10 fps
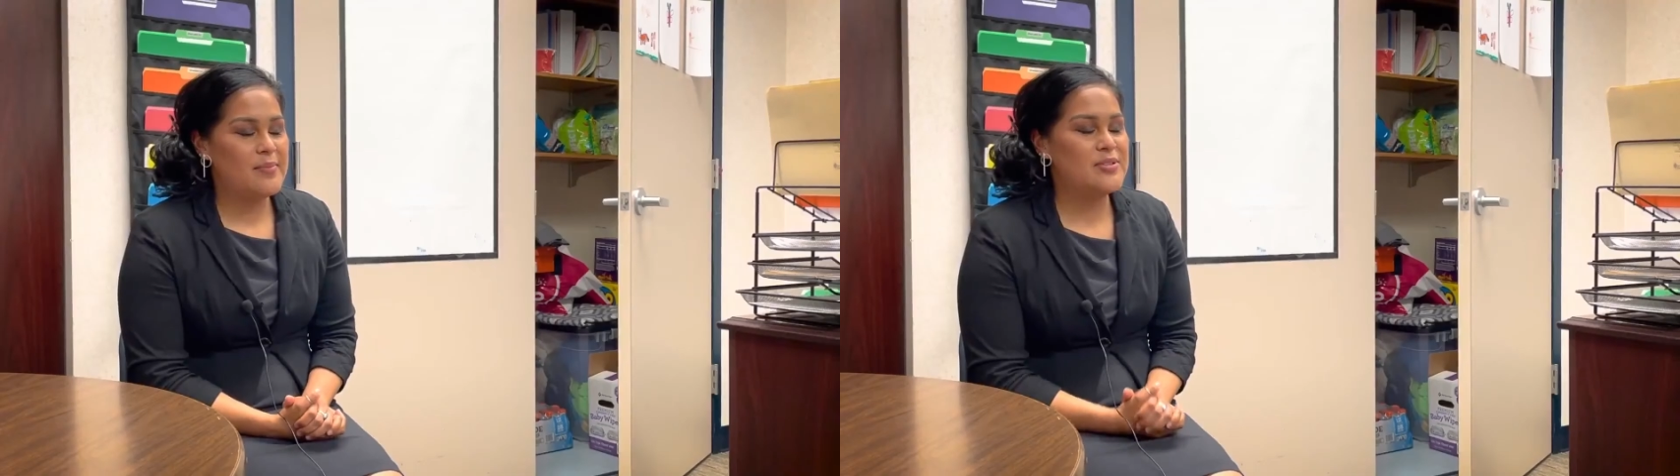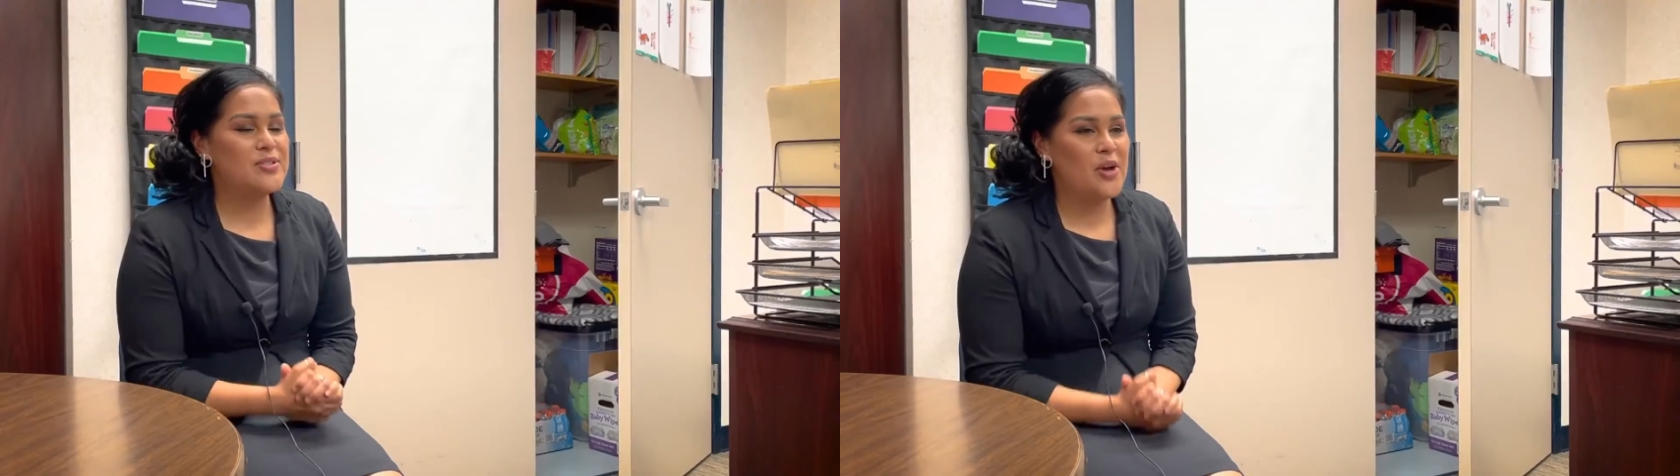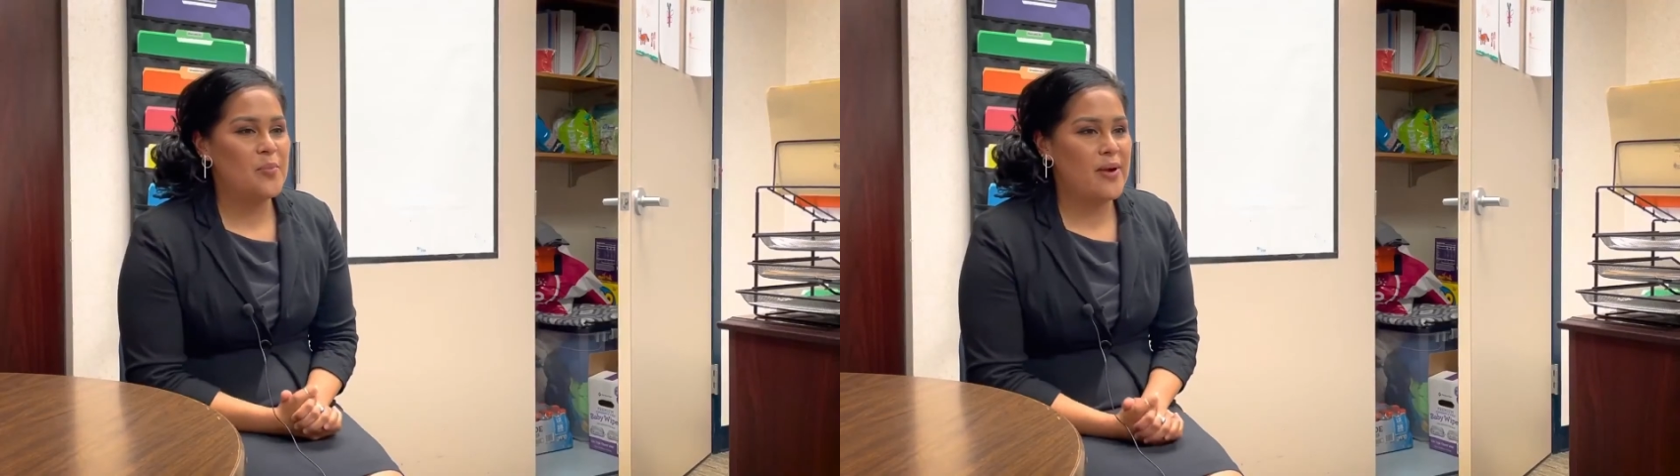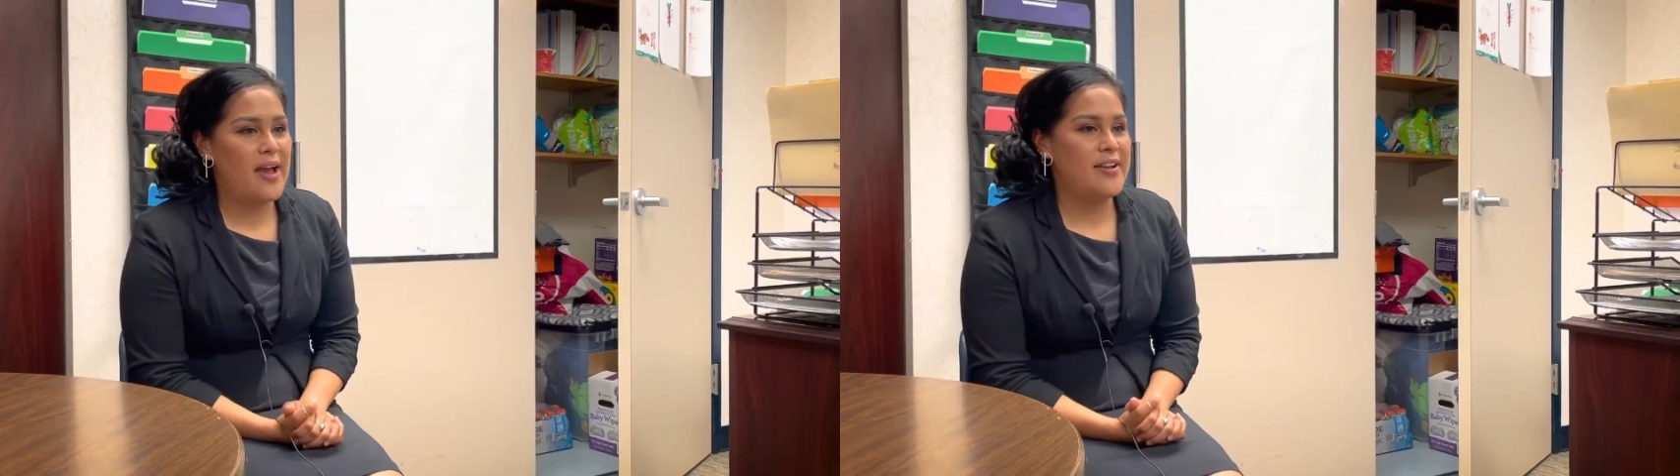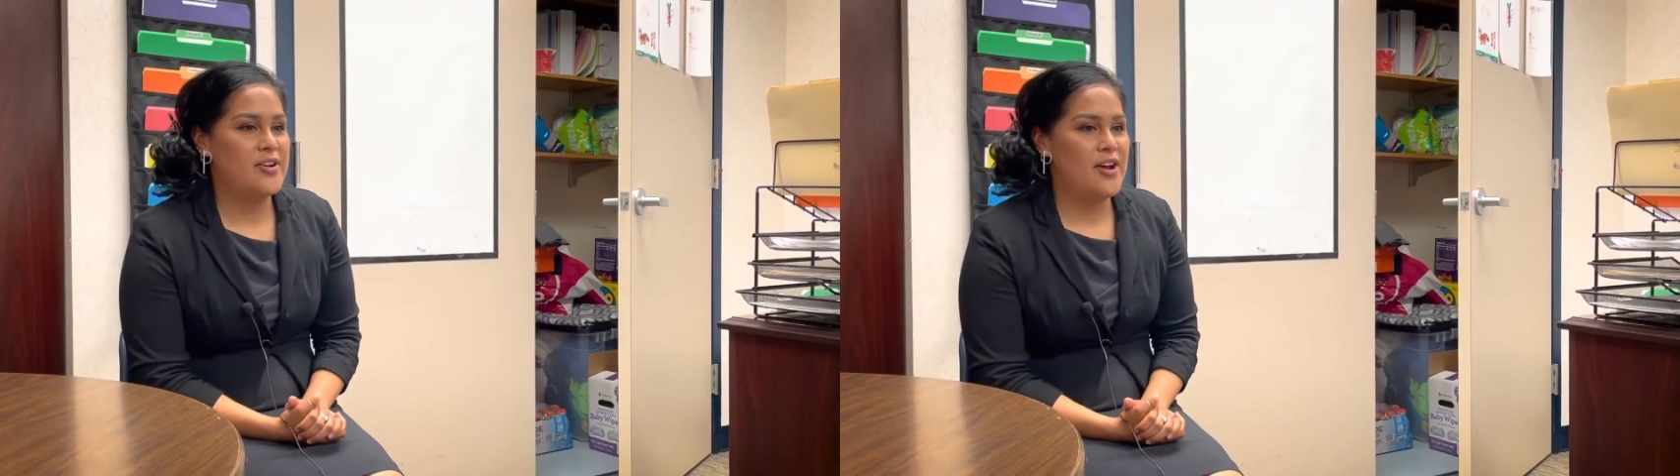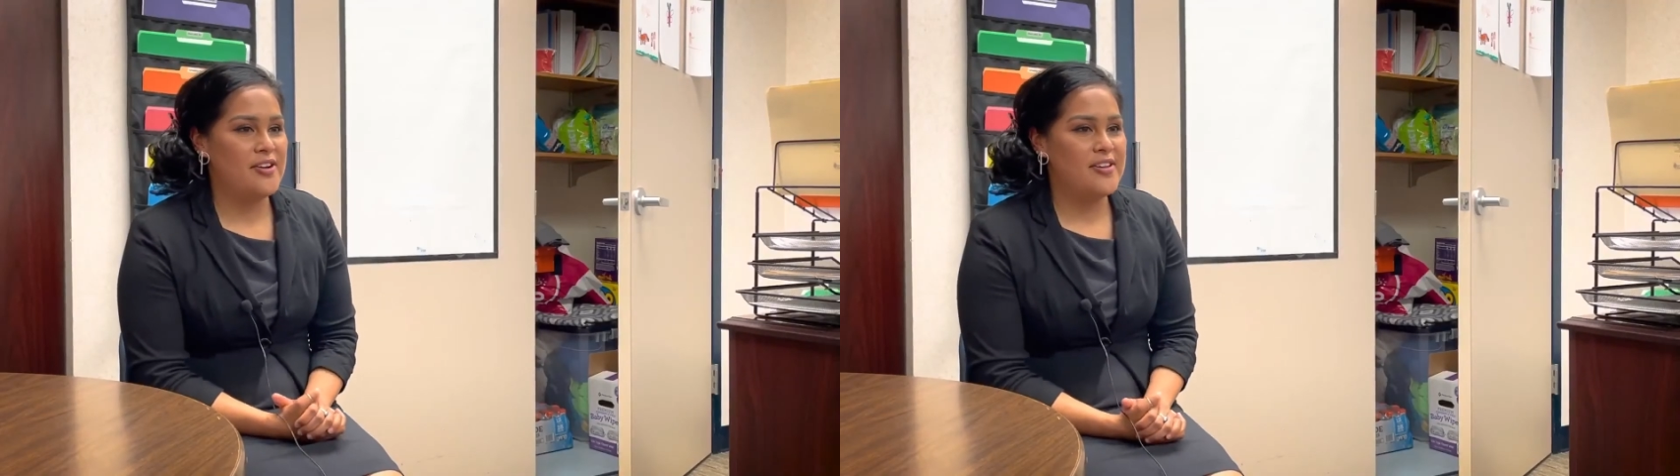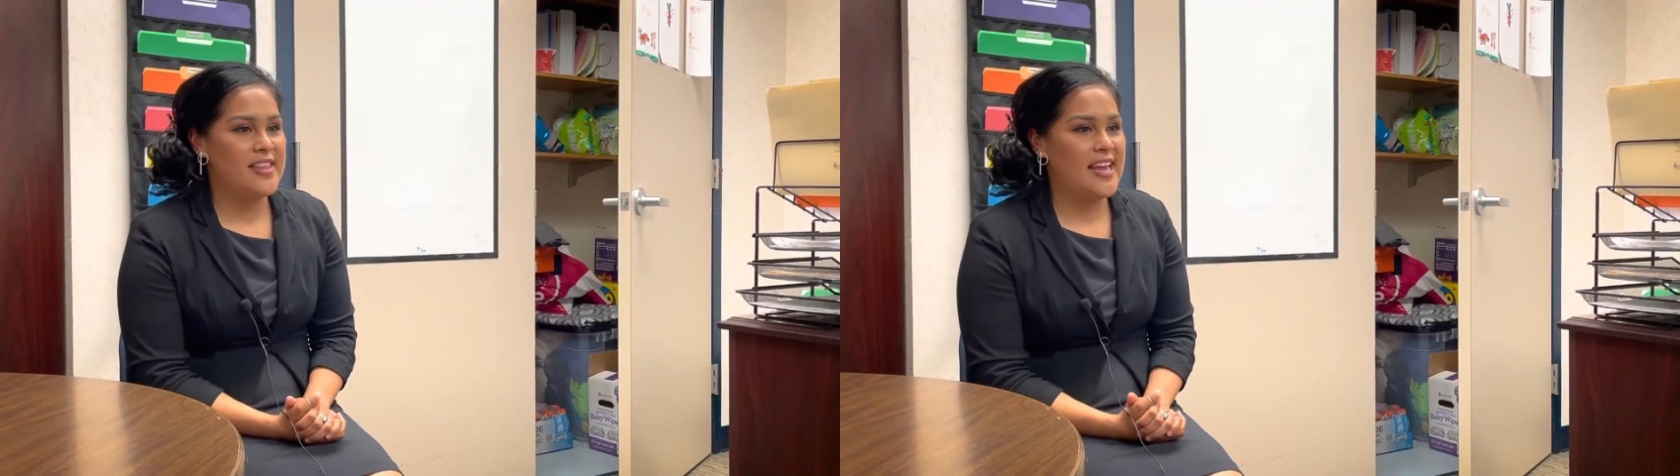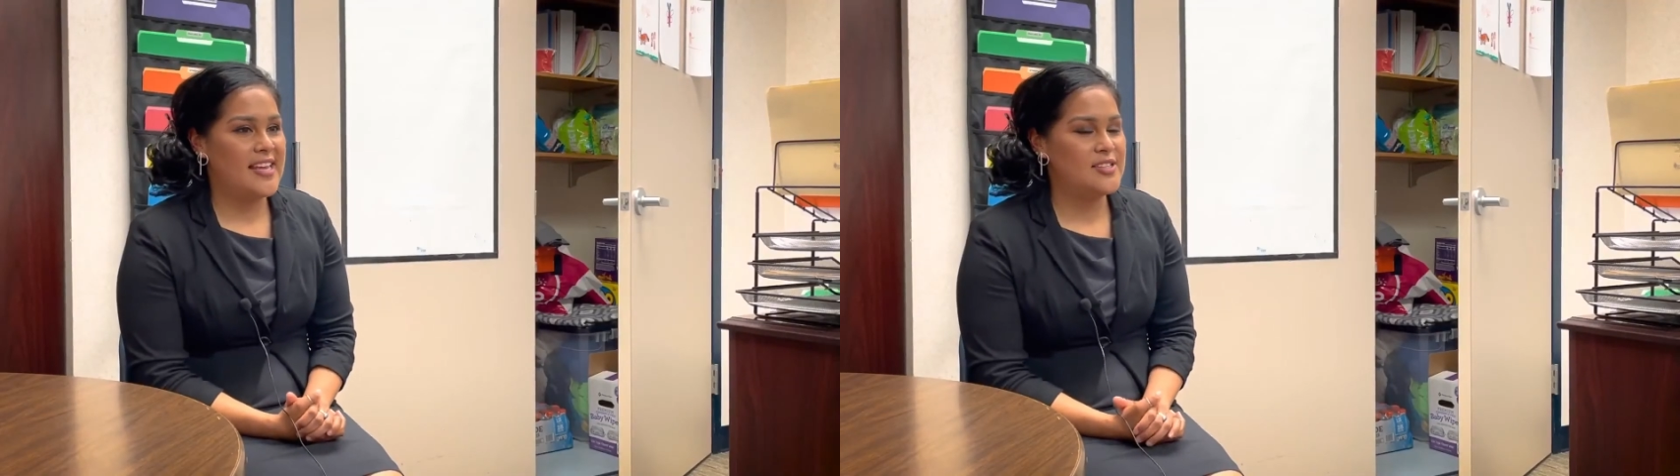I'm so proud and honored
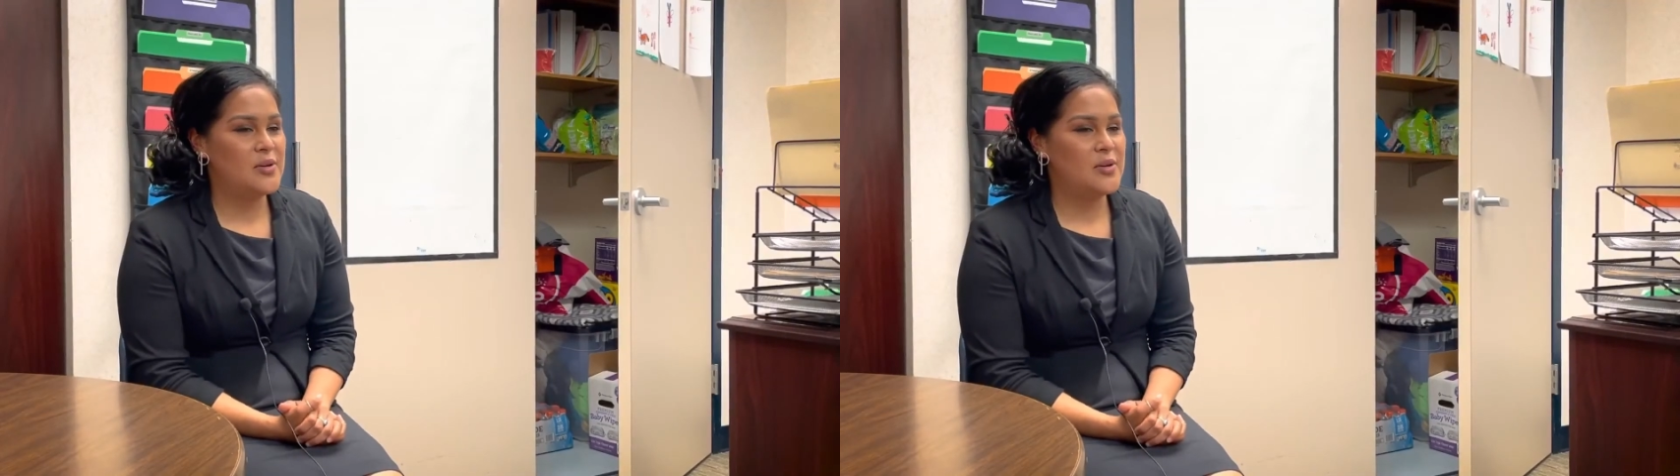that I get